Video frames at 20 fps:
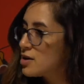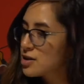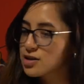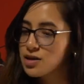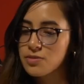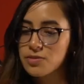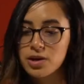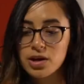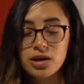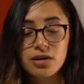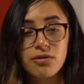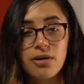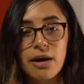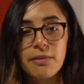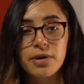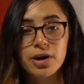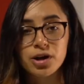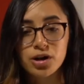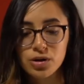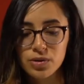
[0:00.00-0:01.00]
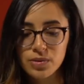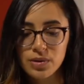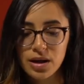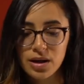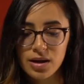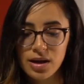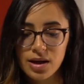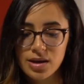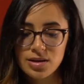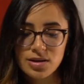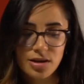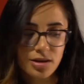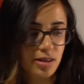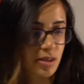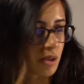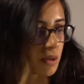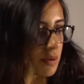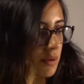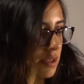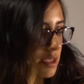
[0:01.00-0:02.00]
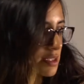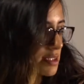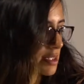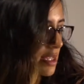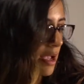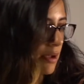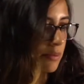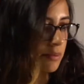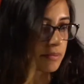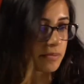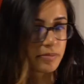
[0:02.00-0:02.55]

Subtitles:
So we're gonna grab our glue gun and start to glue this down.